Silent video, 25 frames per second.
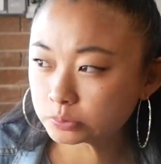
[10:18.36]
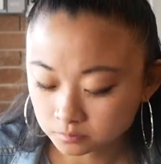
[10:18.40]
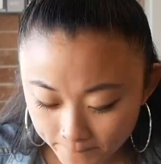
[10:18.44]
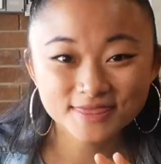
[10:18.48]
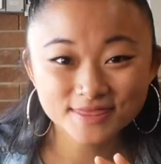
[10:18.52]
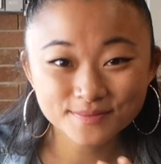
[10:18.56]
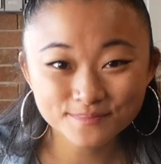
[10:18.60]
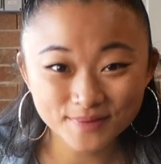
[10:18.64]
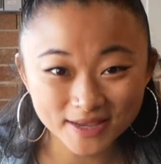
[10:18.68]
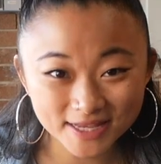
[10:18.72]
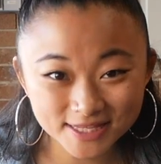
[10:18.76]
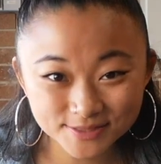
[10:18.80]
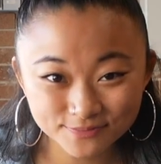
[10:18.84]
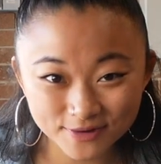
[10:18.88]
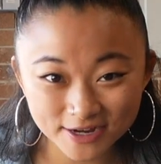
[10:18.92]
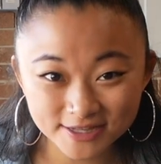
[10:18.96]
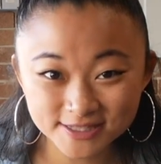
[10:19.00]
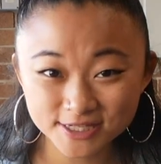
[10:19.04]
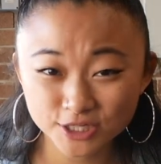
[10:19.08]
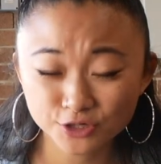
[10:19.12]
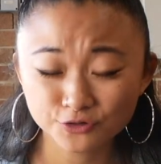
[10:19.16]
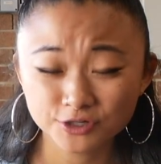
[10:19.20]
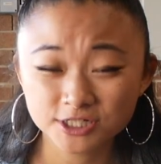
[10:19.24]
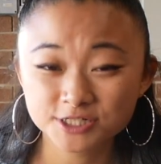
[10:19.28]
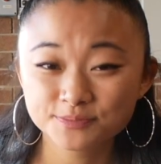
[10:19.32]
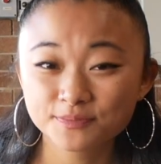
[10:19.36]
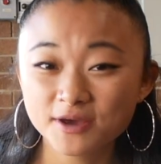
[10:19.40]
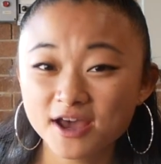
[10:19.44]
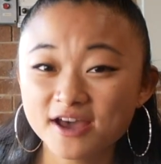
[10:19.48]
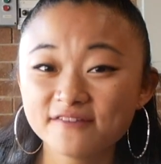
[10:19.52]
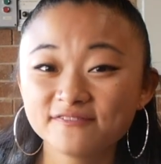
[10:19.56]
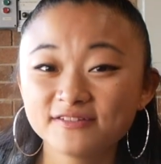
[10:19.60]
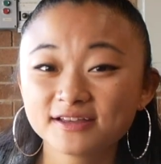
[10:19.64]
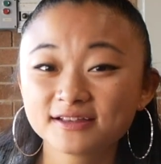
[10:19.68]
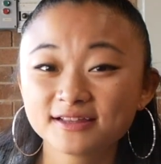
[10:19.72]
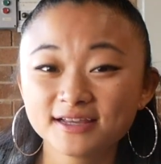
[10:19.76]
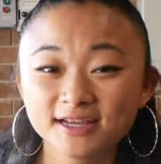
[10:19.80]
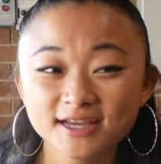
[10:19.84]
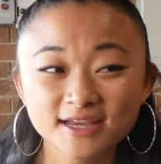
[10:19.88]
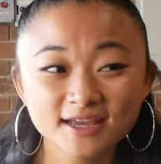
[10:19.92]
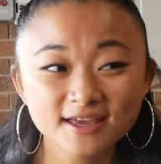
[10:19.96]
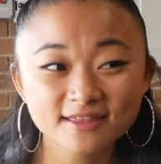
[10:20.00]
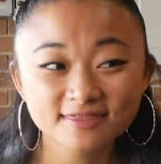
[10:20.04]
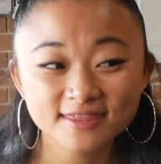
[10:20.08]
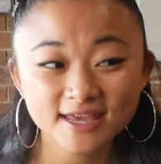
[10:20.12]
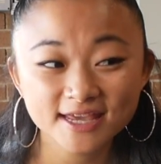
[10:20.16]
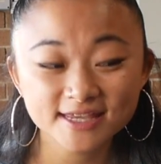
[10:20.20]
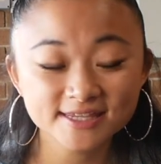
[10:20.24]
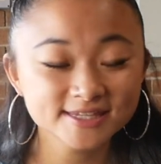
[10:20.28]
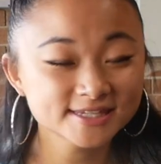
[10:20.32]
The bean sprouts are cooked perfectly.
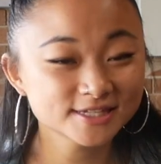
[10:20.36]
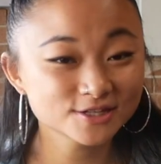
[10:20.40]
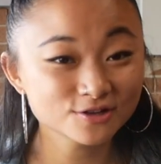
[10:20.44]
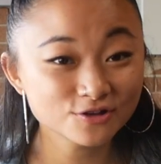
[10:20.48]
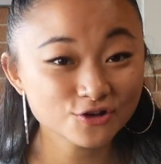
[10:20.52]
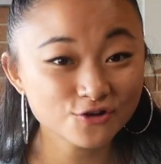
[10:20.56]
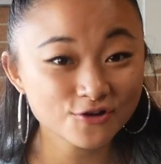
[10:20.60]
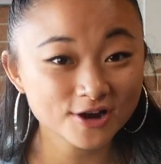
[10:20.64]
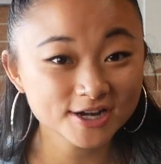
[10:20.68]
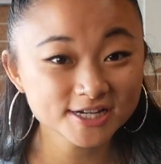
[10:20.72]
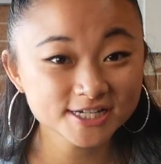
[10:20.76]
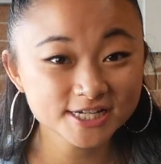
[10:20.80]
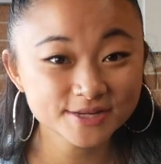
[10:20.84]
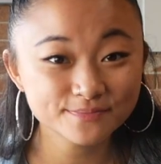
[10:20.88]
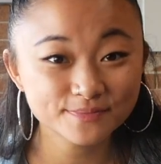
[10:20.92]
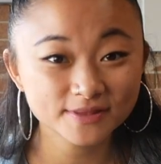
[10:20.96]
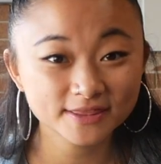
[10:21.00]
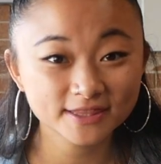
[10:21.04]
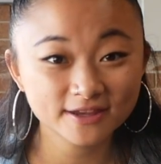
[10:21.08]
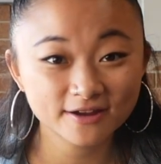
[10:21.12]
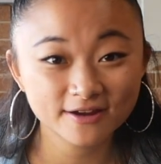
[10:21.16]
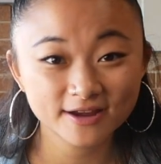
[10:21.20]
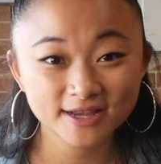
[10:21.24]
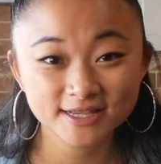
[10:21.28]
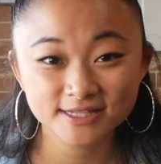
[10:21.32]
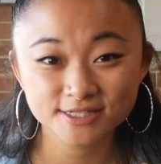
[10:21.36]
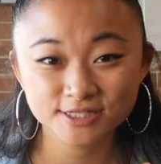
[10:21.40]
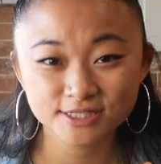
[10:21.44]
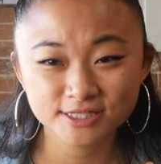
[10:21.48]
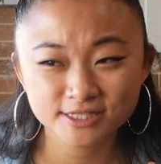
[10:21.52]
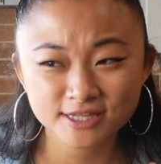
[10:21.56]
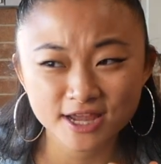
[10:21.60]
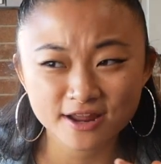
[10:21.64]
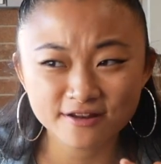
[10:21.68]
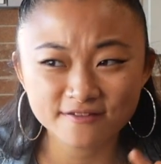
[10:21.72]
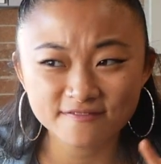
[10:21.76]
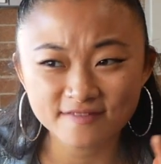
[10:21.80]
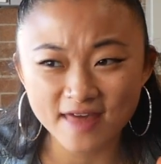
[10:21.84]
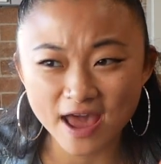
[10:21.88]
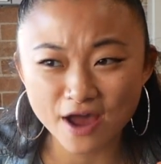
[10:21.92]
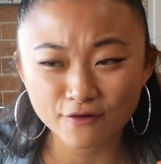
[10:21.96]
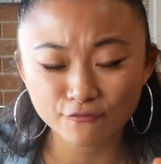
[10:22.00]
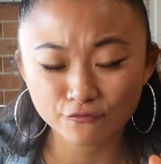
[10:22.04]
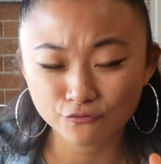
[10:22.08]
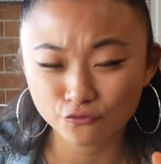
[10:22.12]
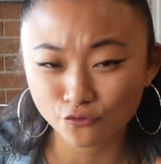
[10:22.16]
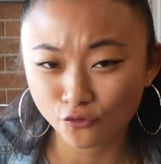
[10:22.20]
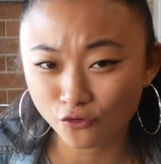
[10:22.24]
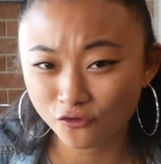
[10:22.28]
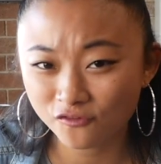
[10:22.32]
They're still crunchy, but there is none of that
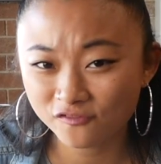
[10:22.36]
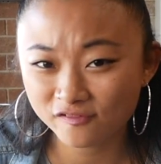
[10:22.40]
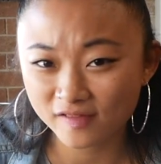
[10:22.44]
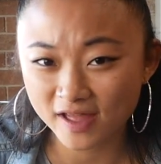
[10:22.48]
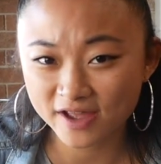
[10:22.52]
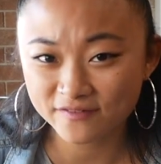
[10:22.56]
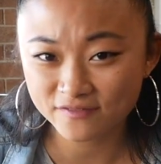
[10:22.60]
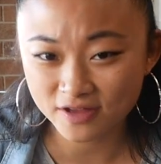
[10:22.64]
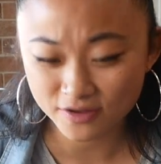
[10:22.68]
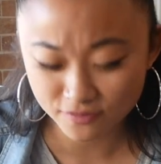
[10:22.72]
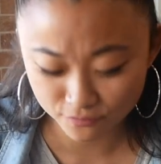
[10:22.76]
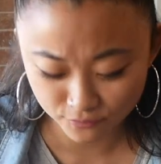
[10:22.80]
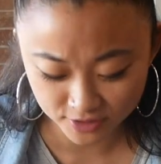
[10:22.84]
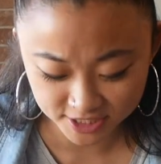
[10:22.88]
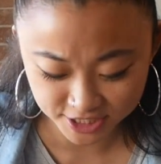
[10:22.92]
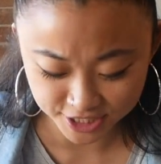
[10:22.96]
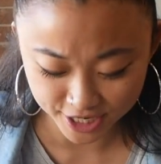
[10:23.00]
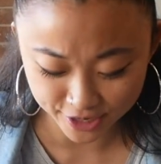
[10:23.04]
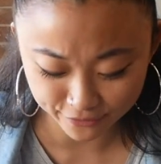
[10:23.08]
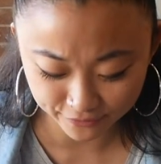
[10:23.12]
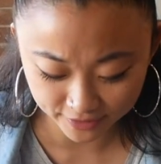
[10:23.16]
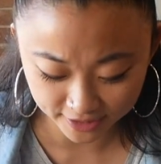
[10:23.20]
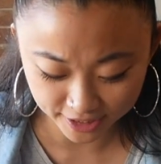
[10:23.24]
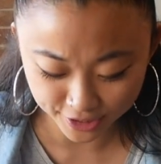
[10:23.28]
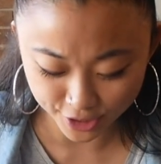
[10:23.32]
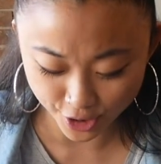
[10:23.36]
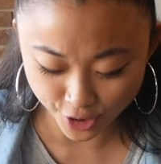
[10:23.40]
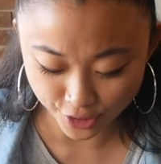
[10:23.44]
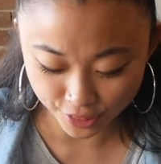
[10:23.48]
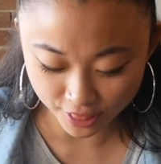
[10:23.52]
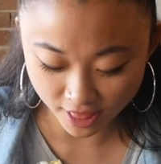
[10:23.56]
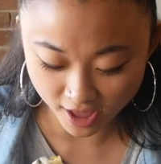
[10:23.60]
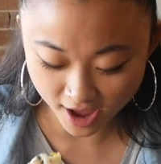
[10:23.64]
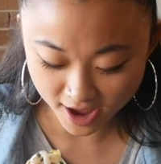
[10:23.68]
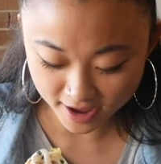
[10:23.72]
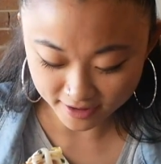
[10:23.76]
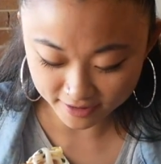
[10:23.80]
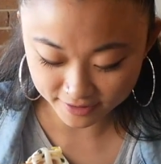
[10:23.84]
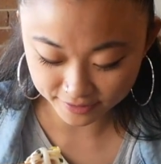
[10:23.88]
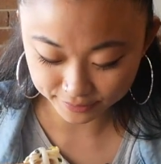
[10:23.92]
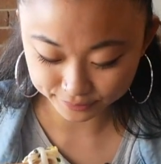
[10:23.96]
raw flavor, which I really don't like.